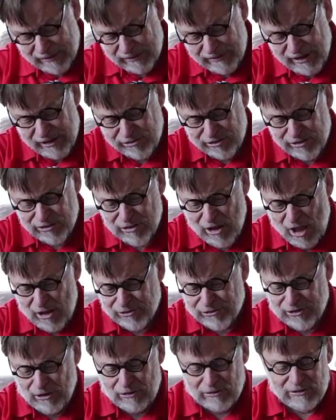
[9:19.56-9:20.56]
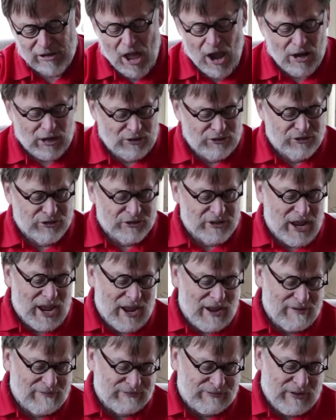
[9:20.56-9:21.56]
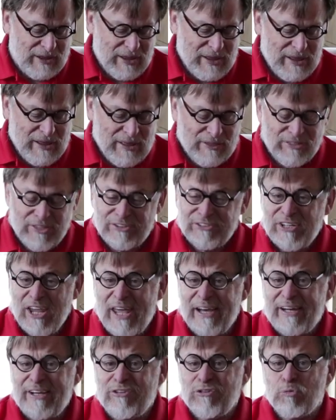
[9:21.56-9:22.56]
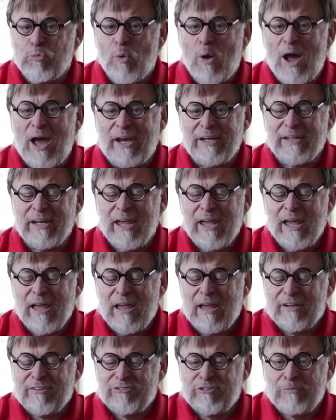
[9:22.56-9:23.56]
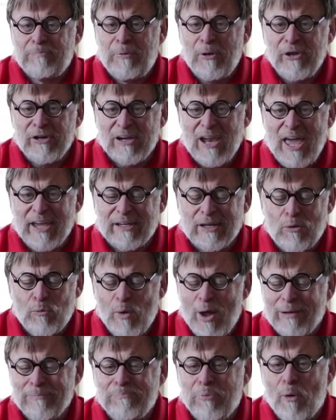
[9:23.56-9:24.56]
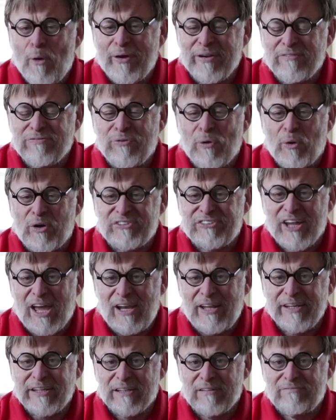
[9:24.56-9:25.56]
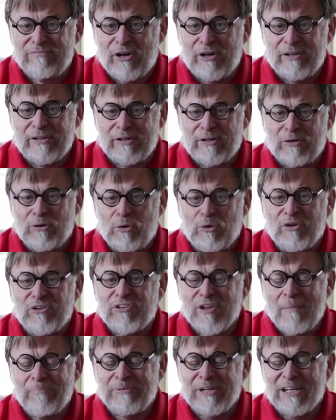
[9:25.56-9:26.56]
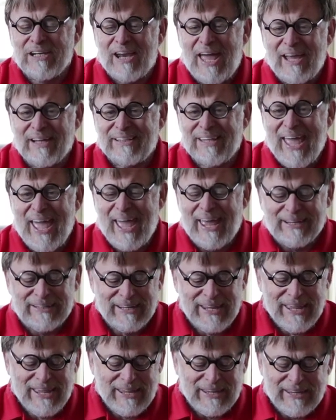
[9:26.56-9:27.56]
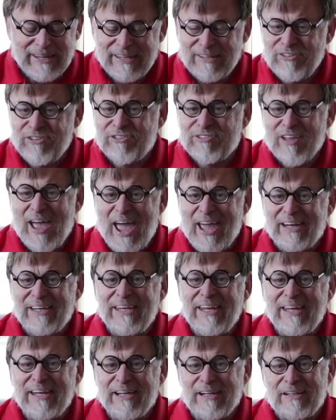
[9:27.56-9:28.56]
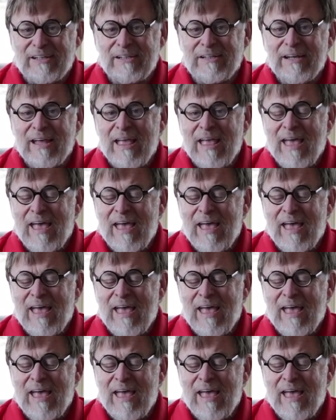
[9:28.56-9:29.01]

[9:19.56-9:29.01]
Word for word: This is also large enough, the 10 inch one, to put like a 1.4 teleconverter or something like that inside here